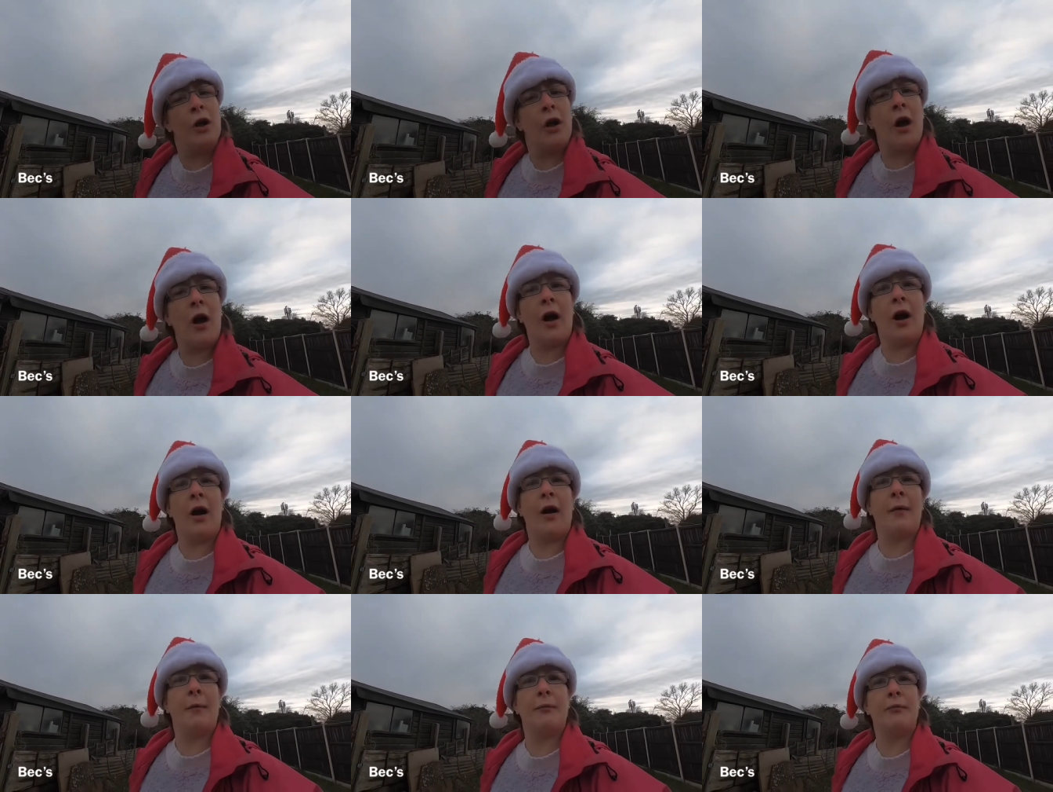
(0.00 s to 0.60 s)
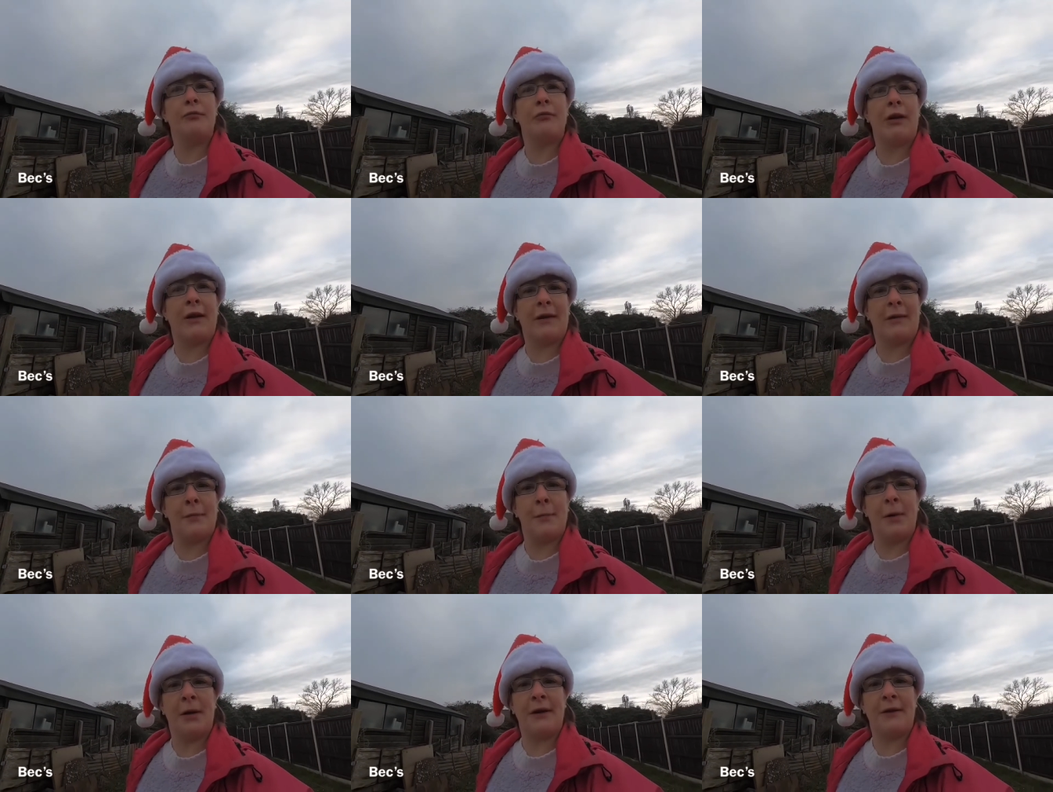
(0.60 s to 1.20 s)
um, raise
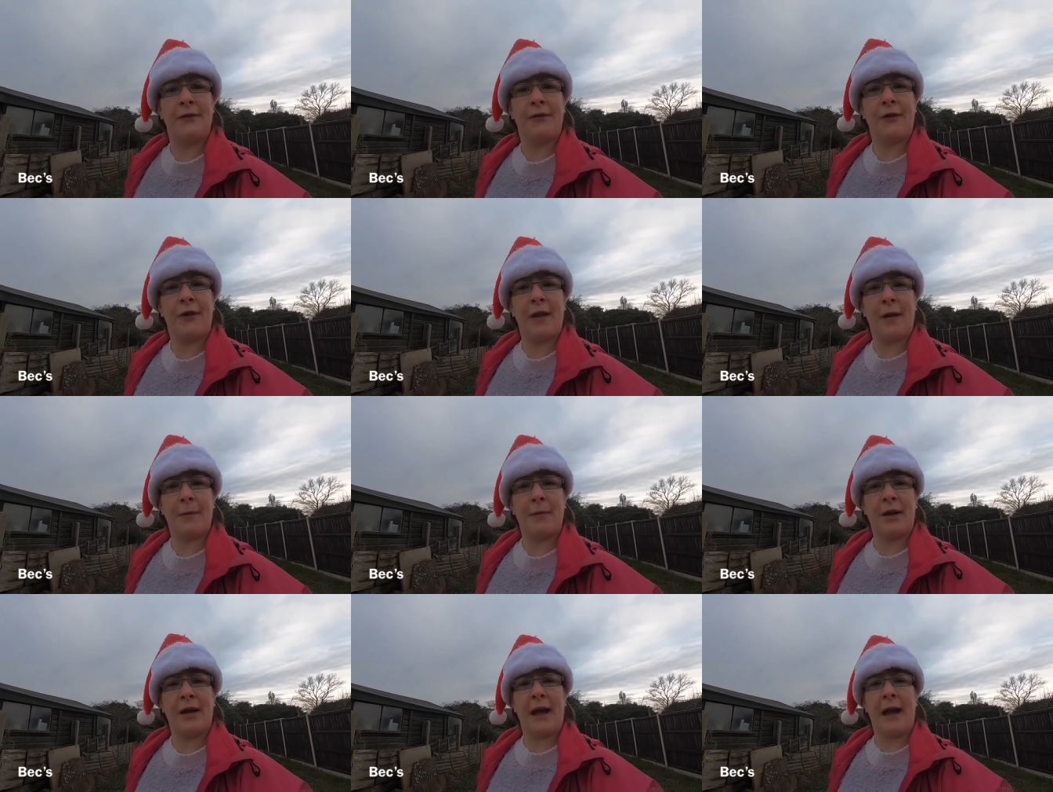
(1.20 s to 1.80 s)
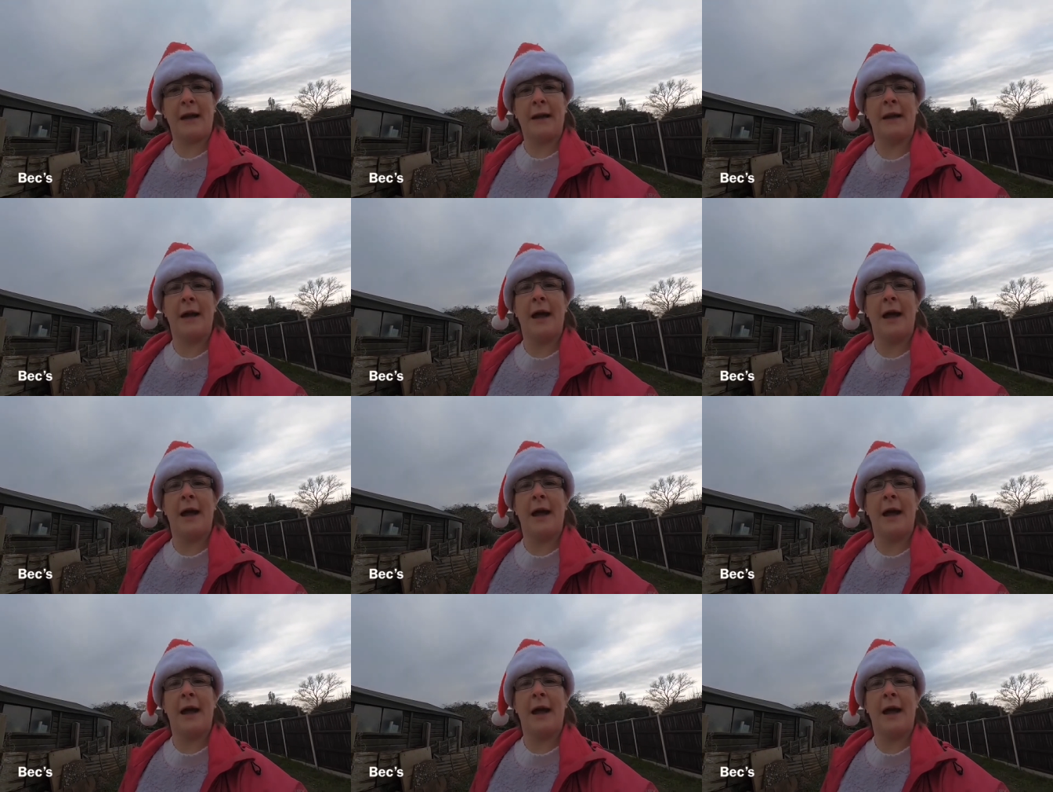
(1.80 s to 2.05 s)
money for them again.